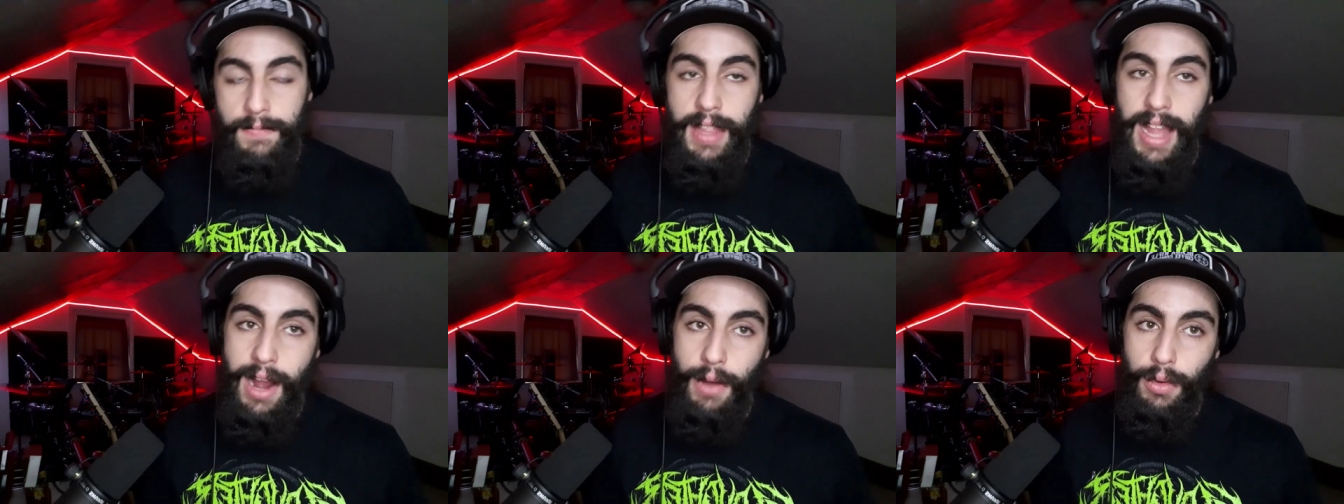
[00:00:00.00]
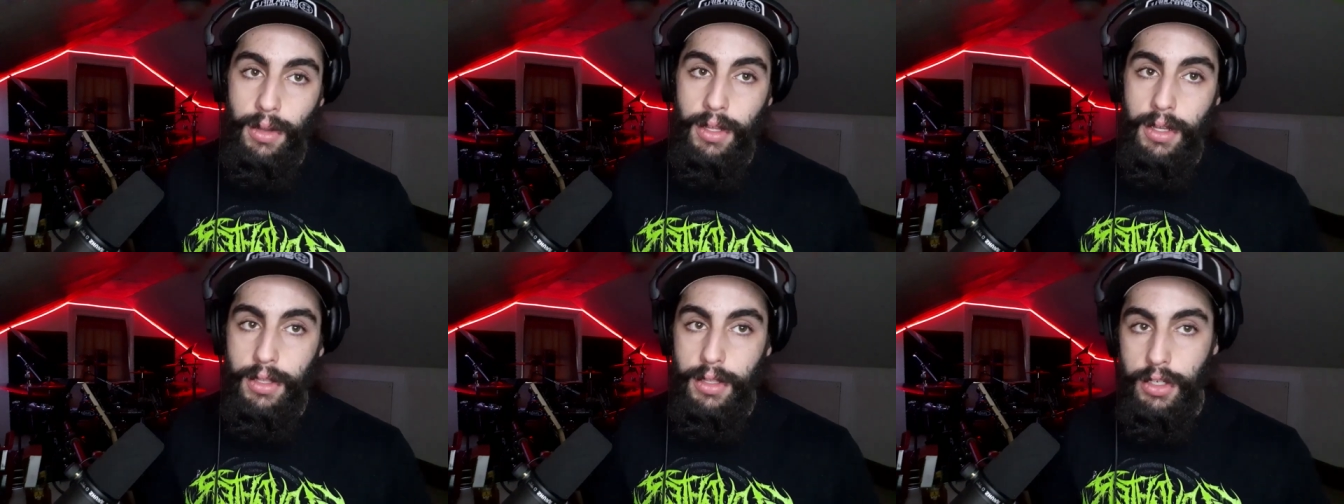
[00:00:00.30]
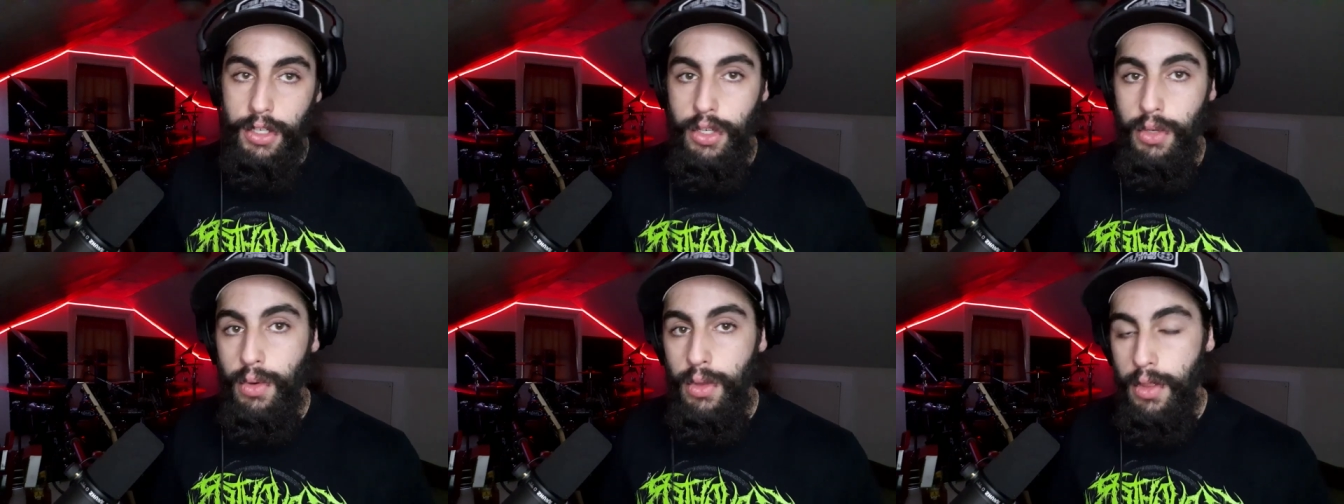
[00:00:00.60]
Not really
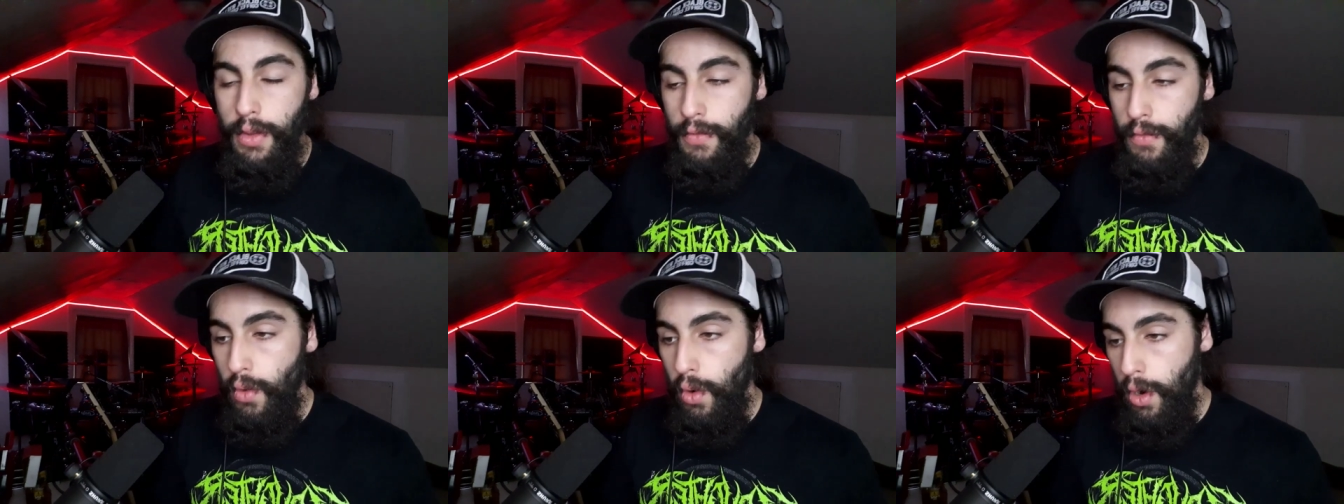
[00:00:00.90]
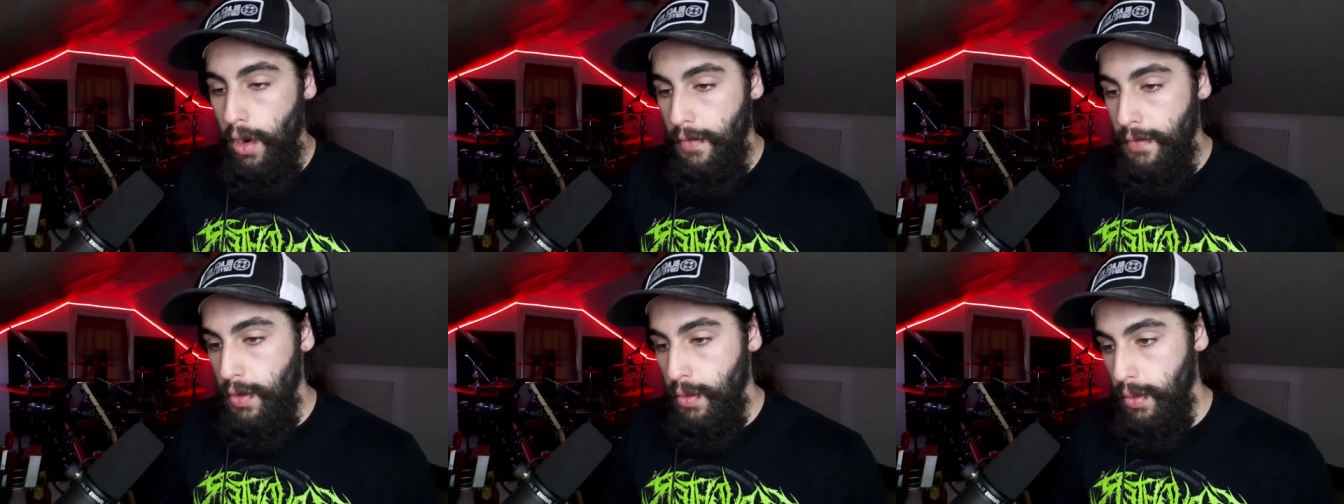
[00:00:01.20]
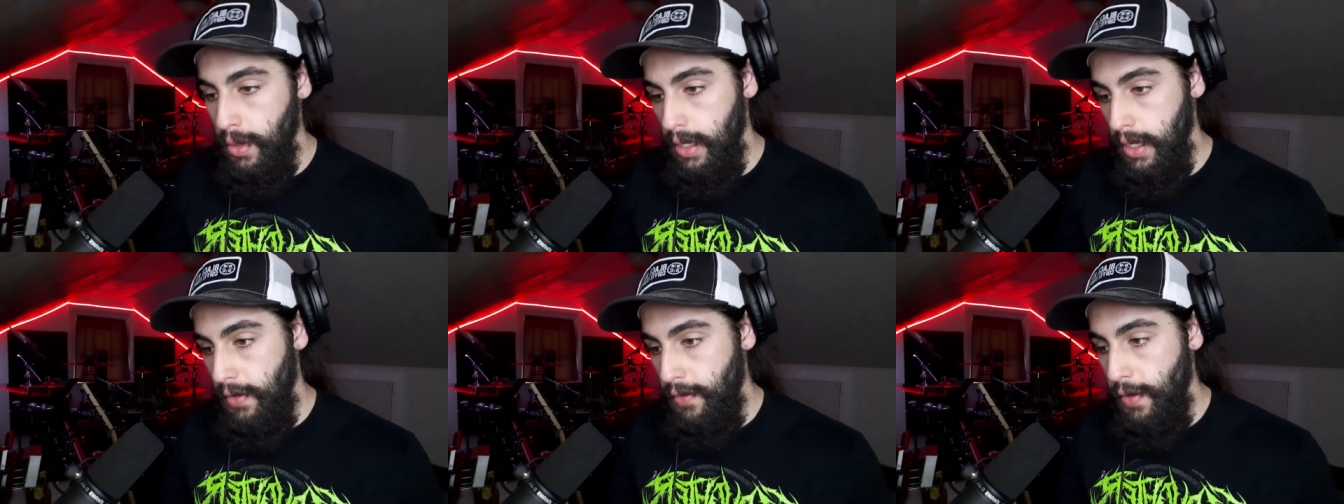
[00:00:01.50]
the two and the four if
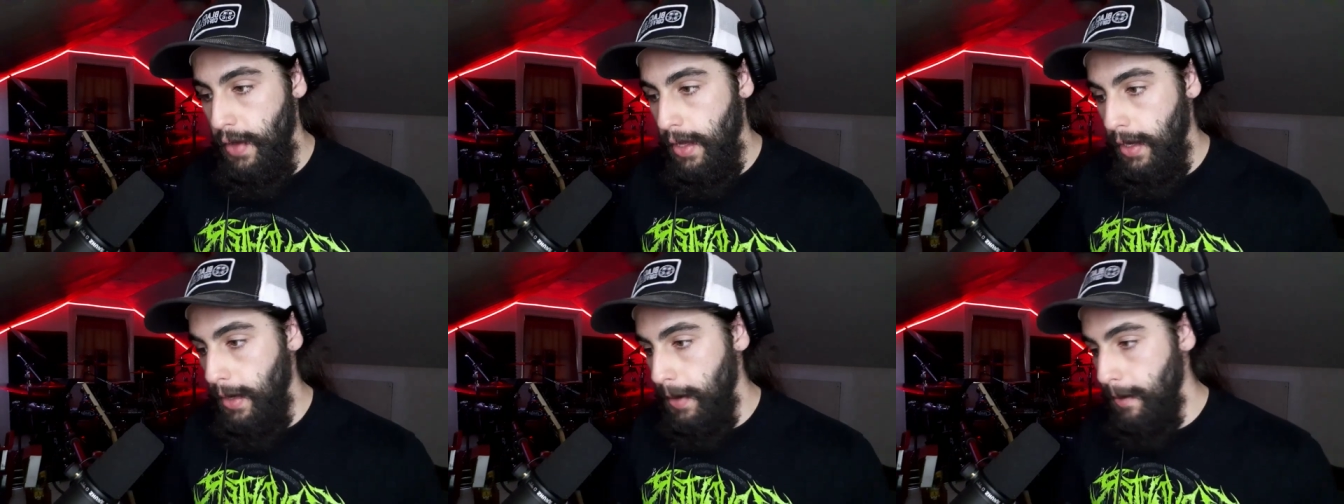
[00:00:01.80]
you really feel